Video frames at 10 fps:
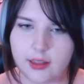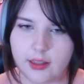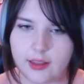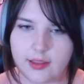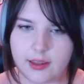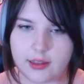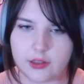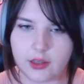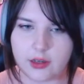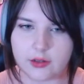There you
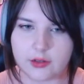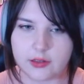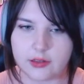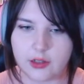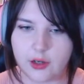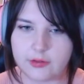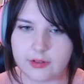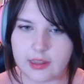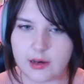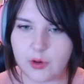go.
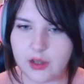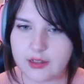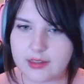Hopefully that works.